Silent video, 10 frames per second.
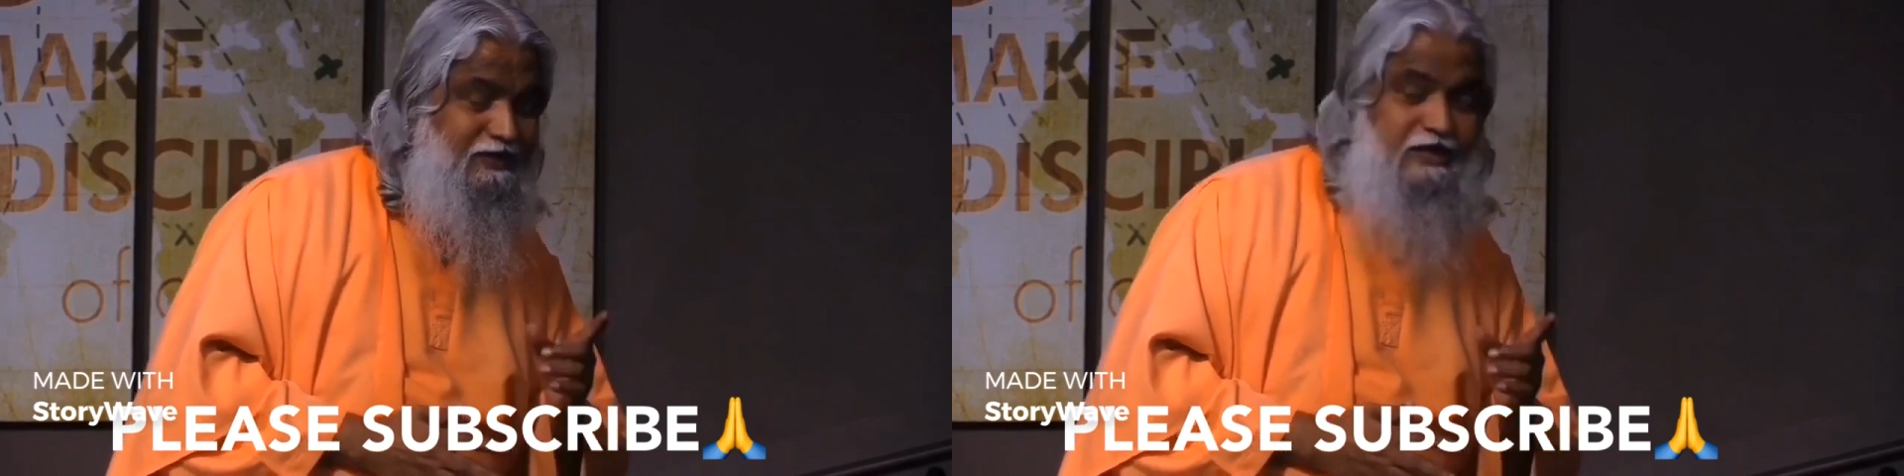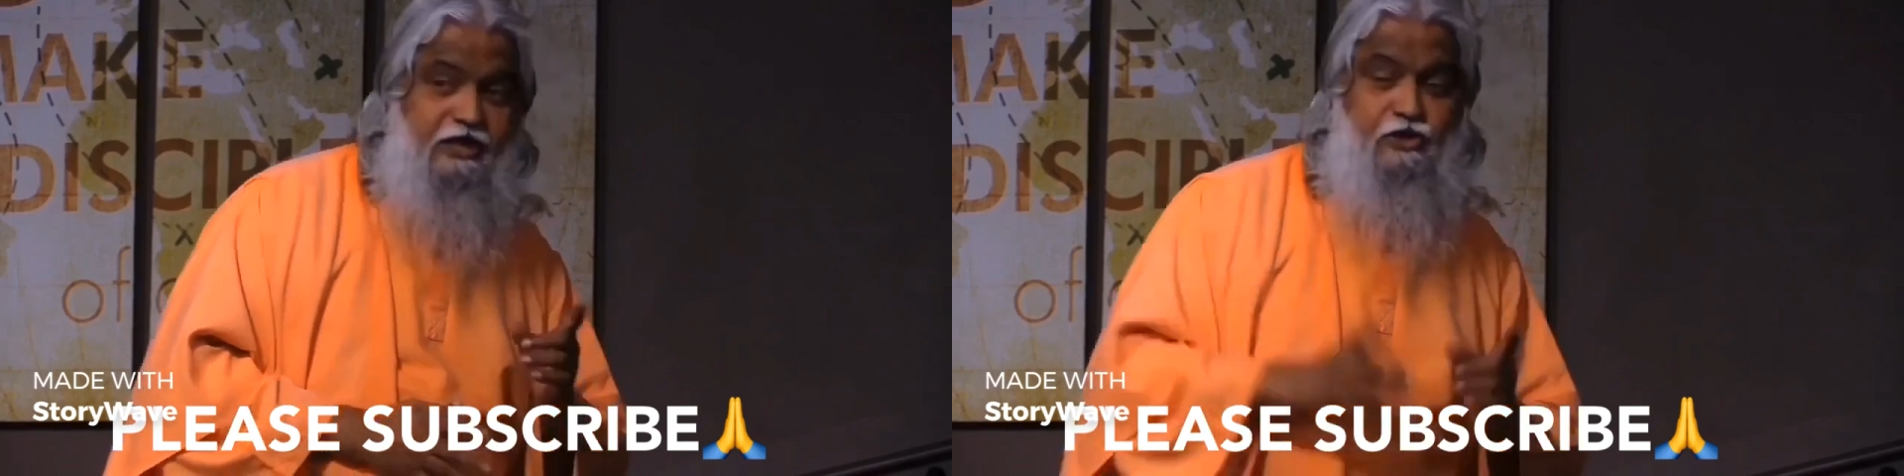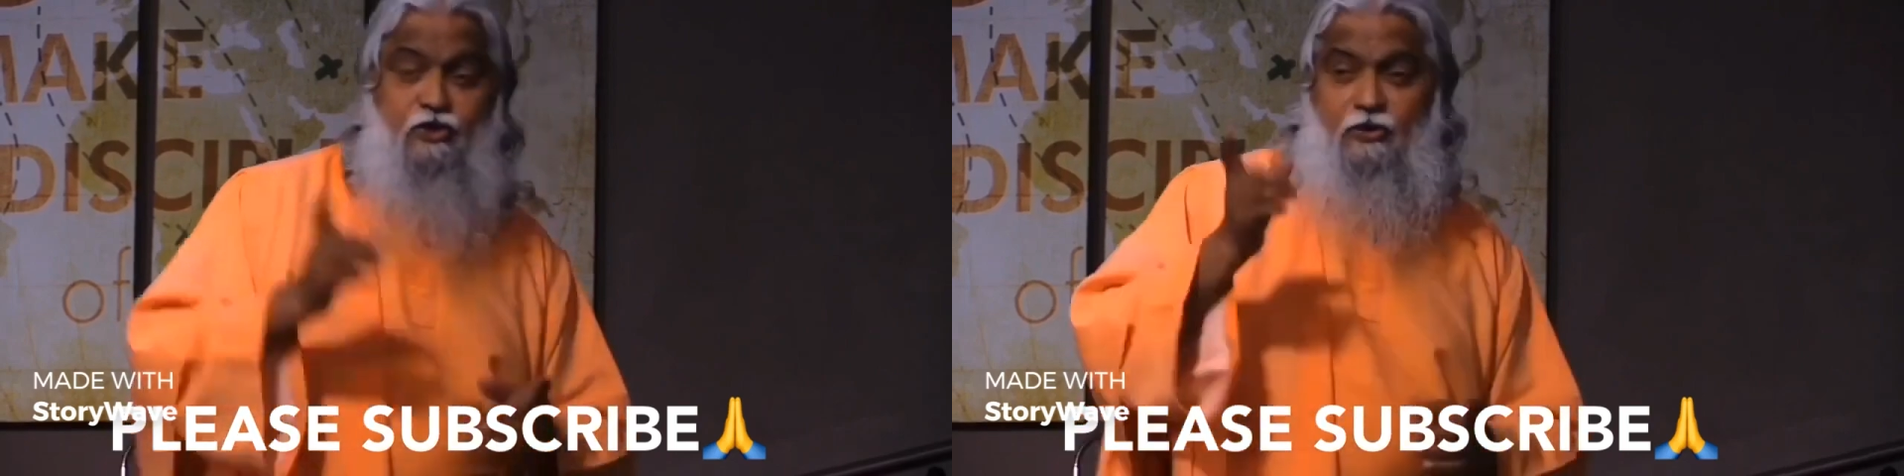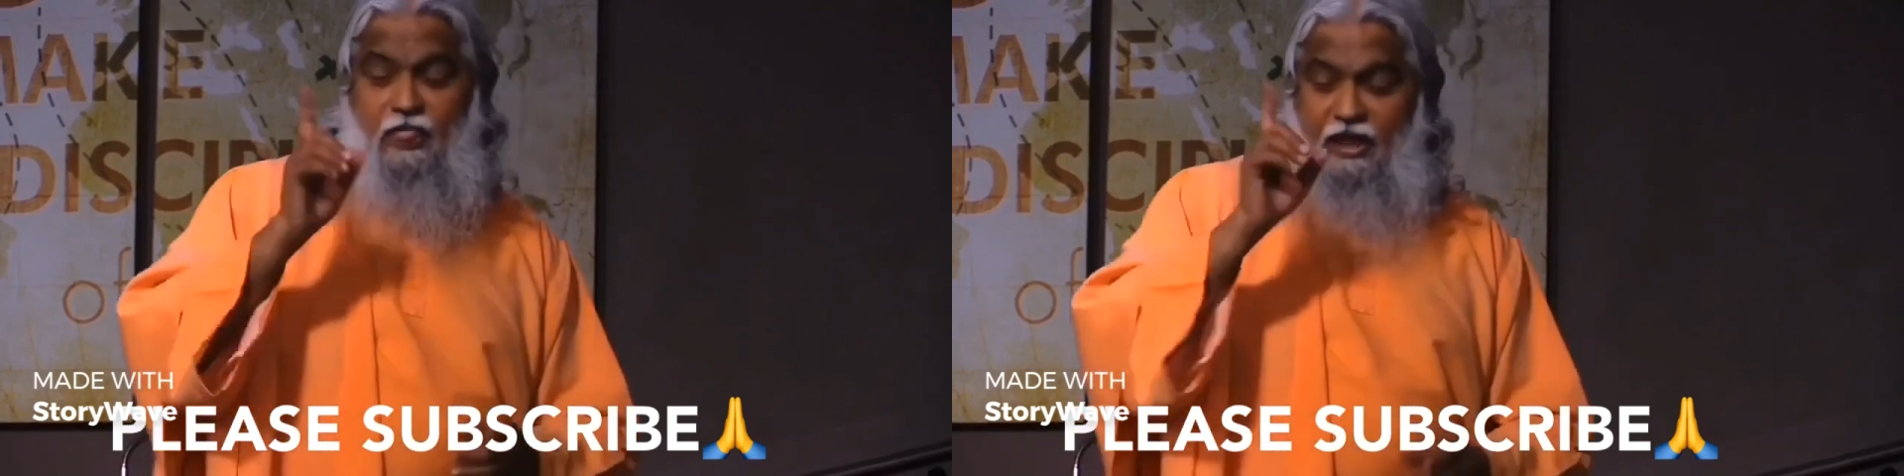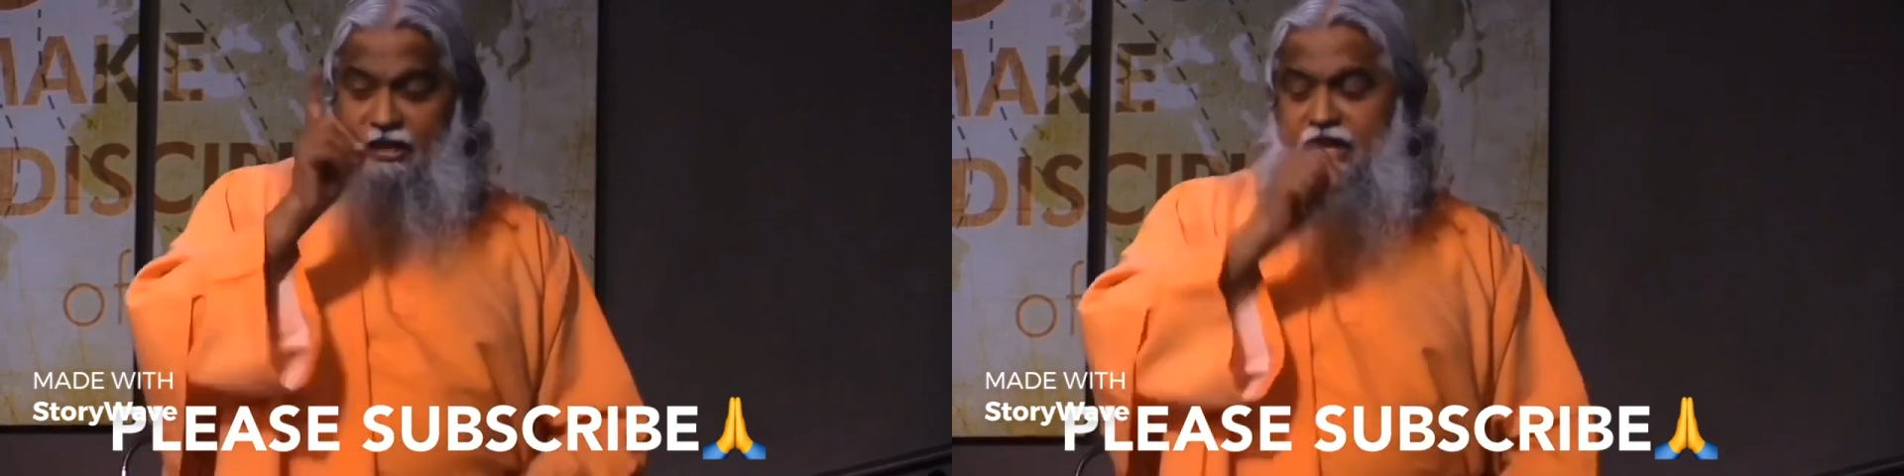You know,
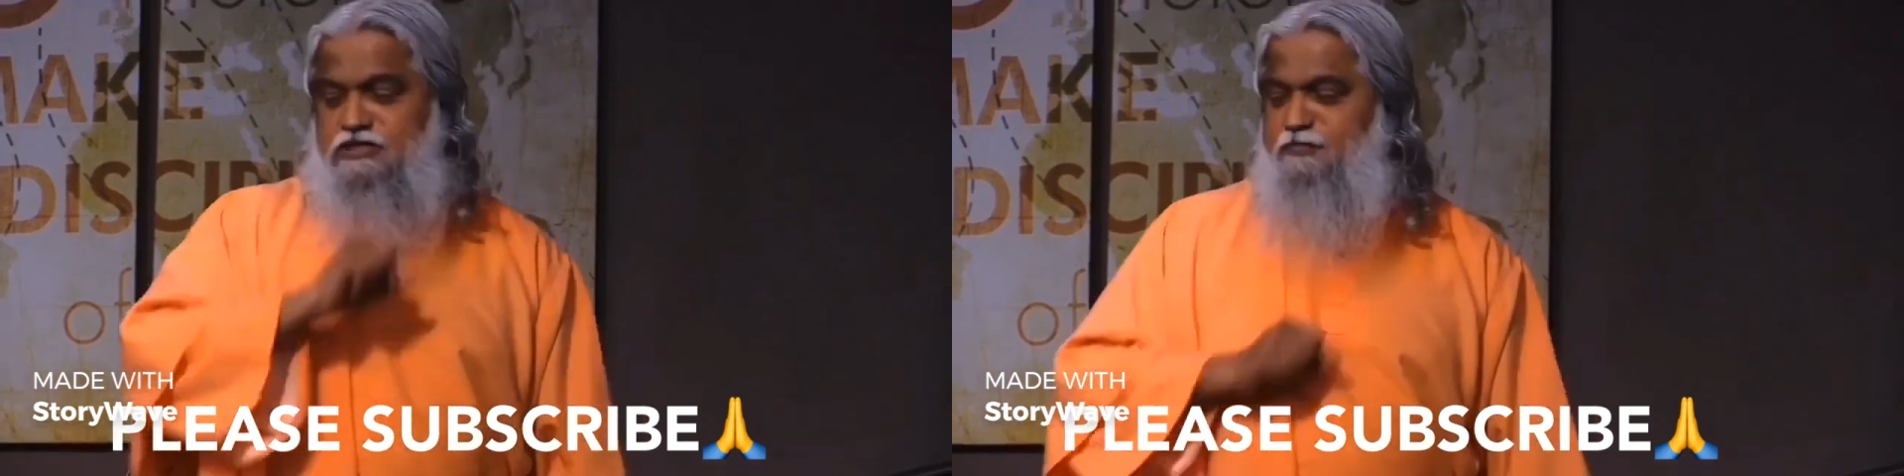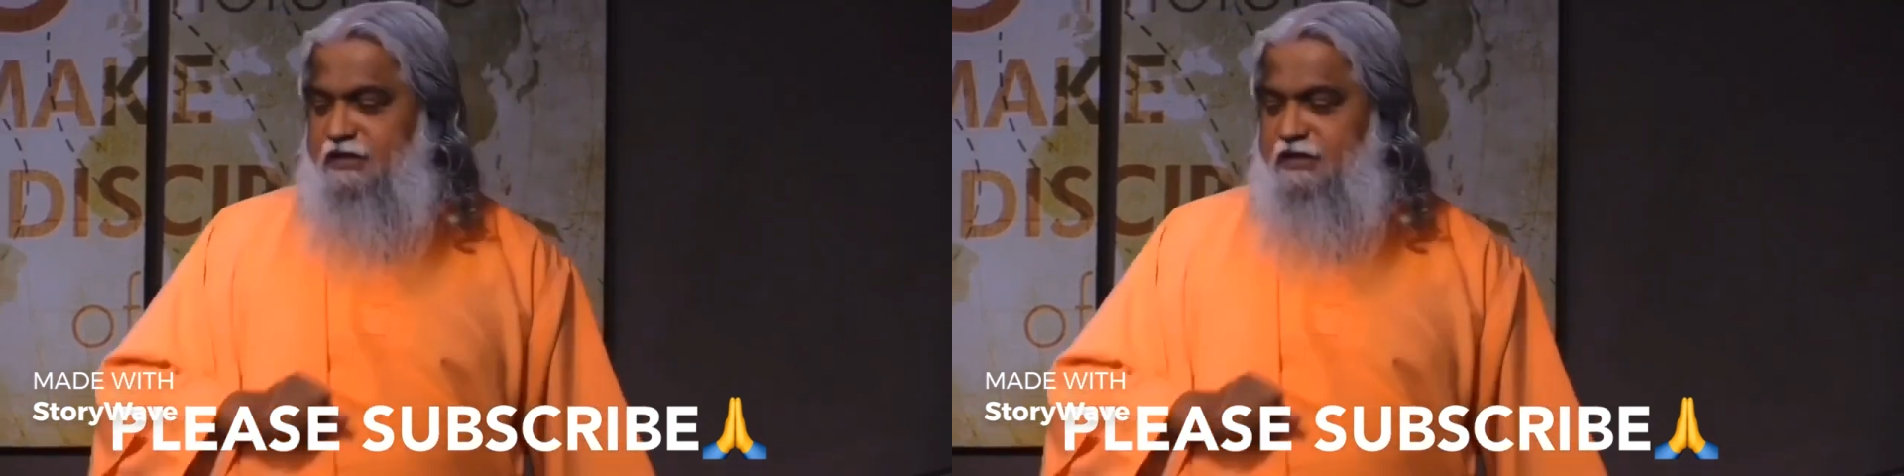I asked my